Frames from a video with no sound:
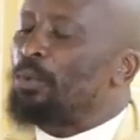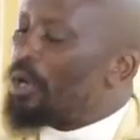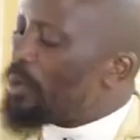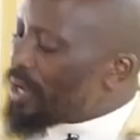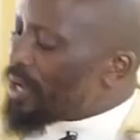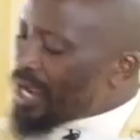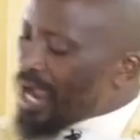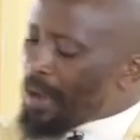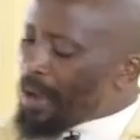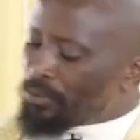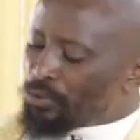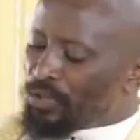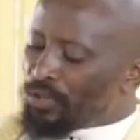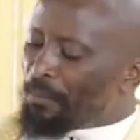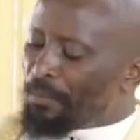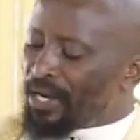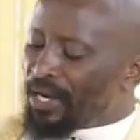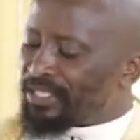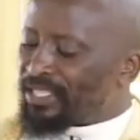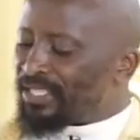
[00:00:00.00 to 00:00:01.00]
When we come to
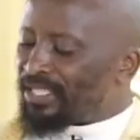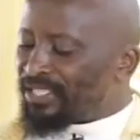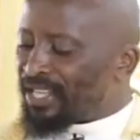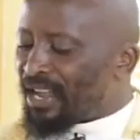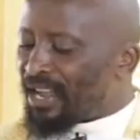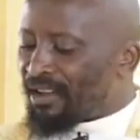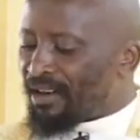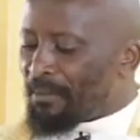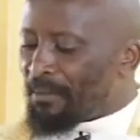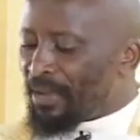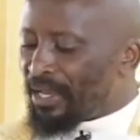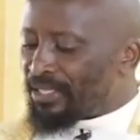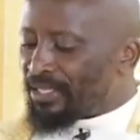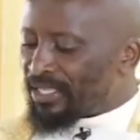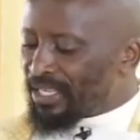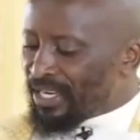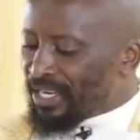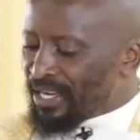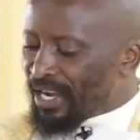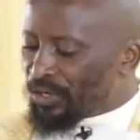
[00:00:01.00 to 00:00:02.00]
the Blessed
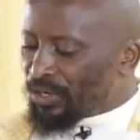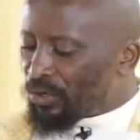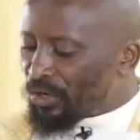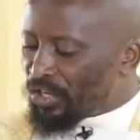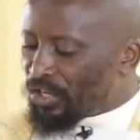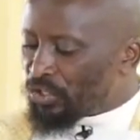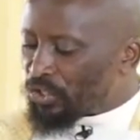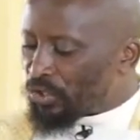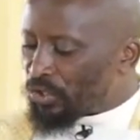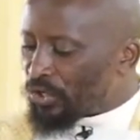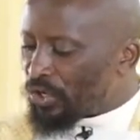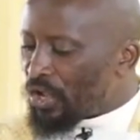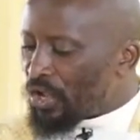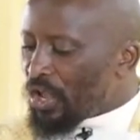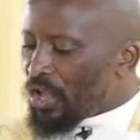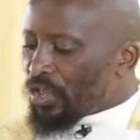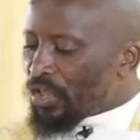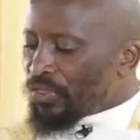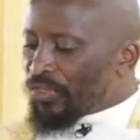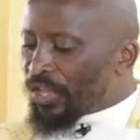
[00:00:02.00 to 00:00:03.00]
Sacrament in adoration,
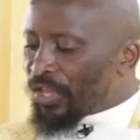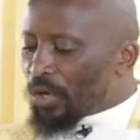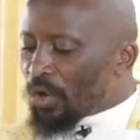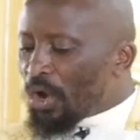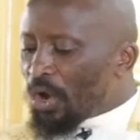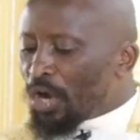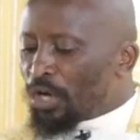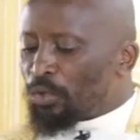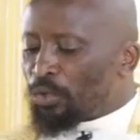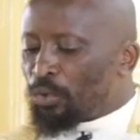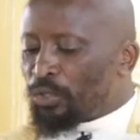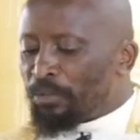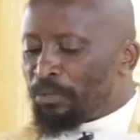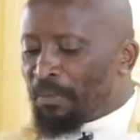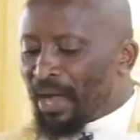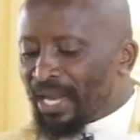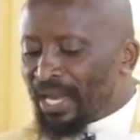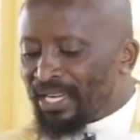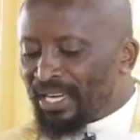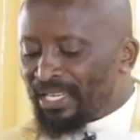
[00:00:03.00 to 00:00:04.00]
the Lord who
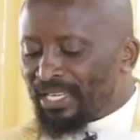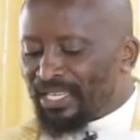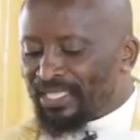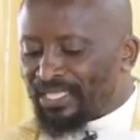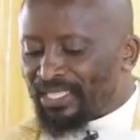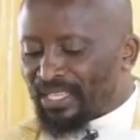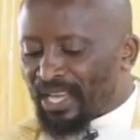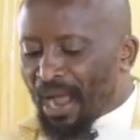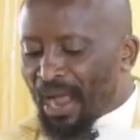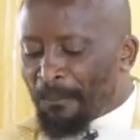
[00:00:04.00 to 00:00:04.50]
demanded his